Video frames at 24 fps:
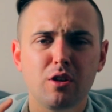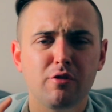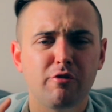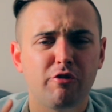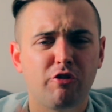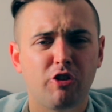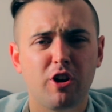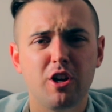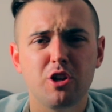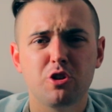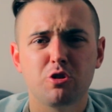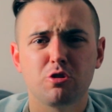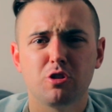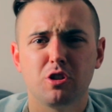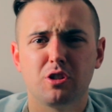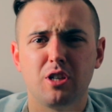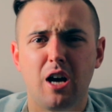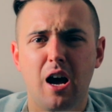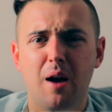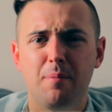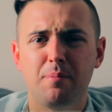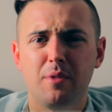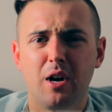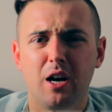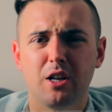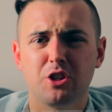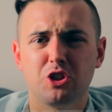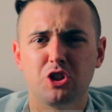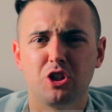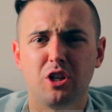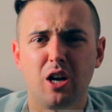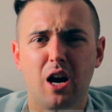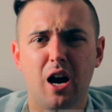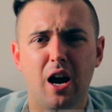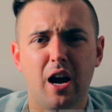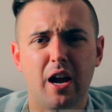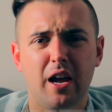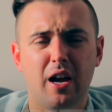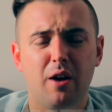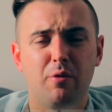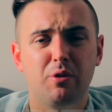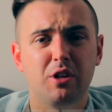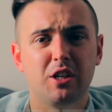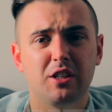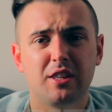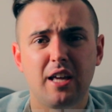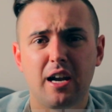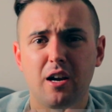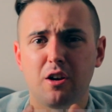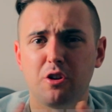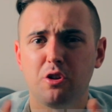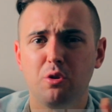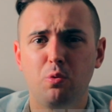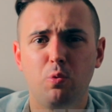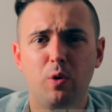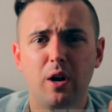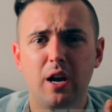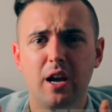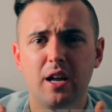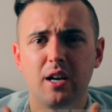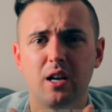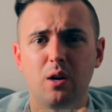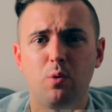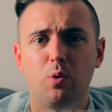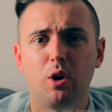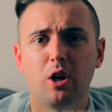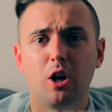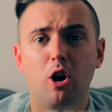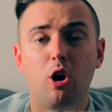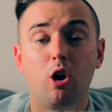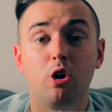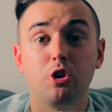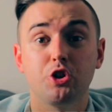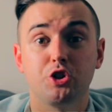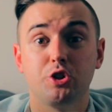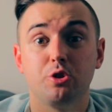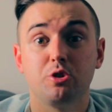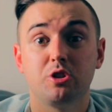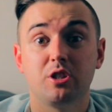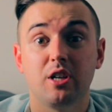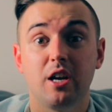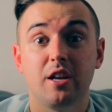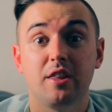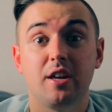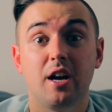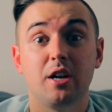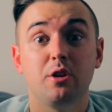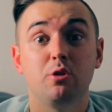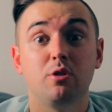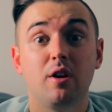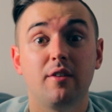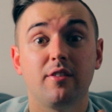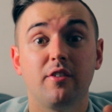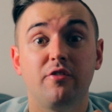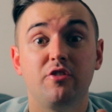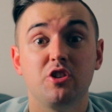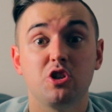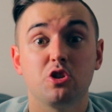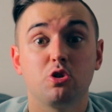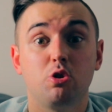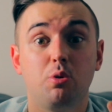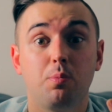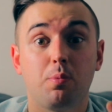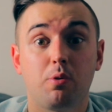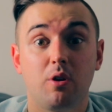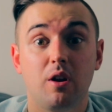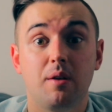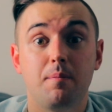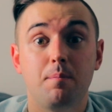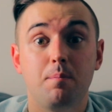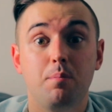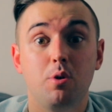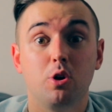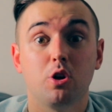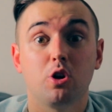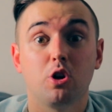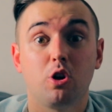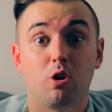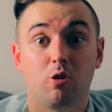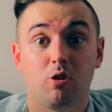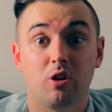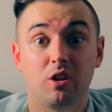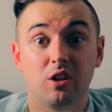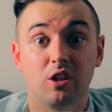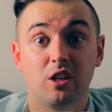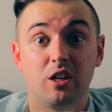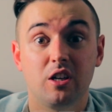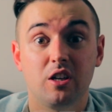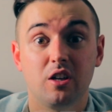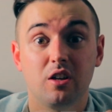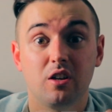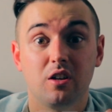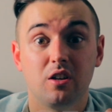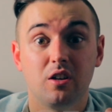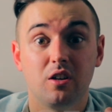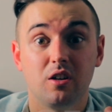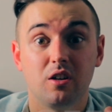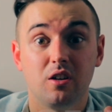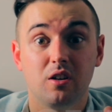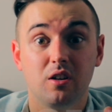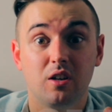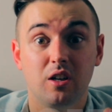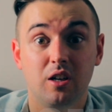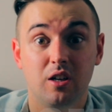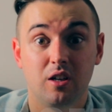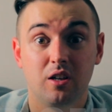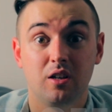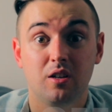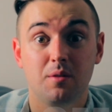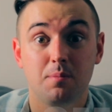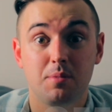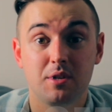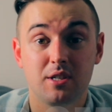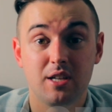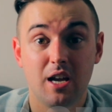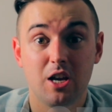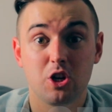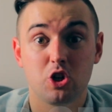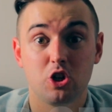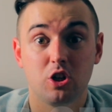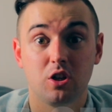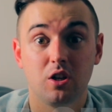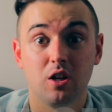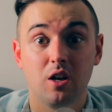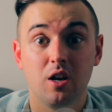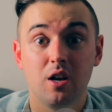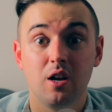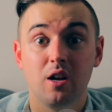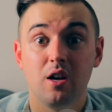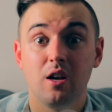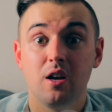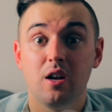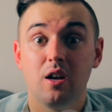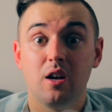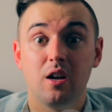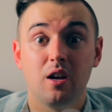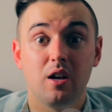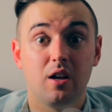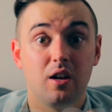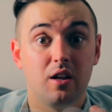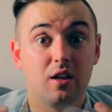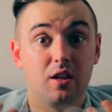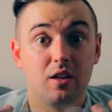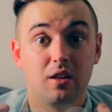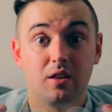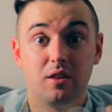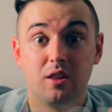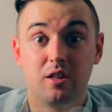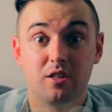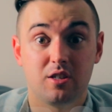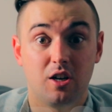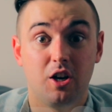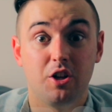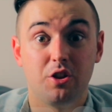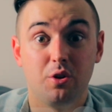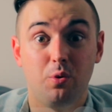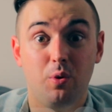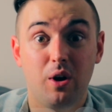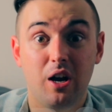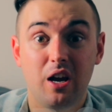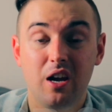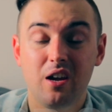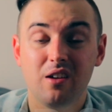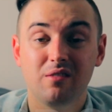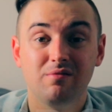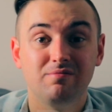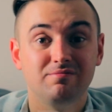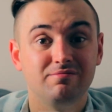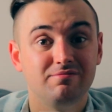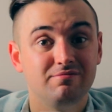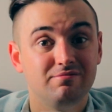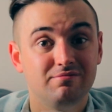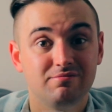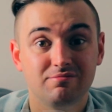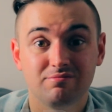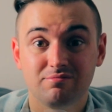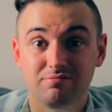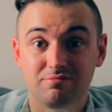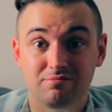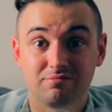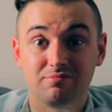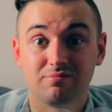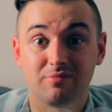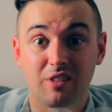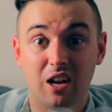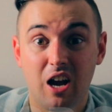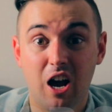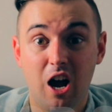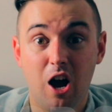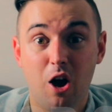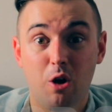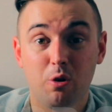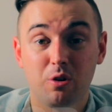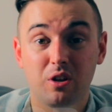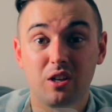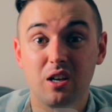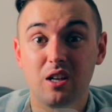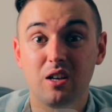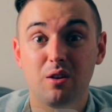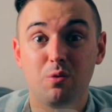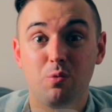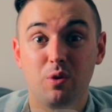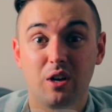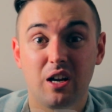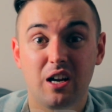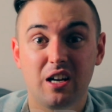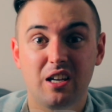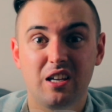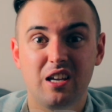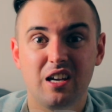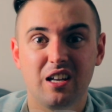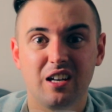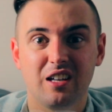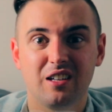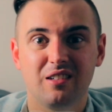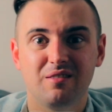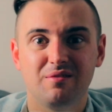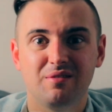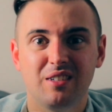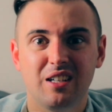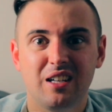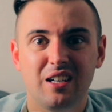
Fraser's a top-notch guy. I want to get that out of the way, and I want to also say that I do not have the physical print book currently in possession. It's on the way. I'll get it when I get it.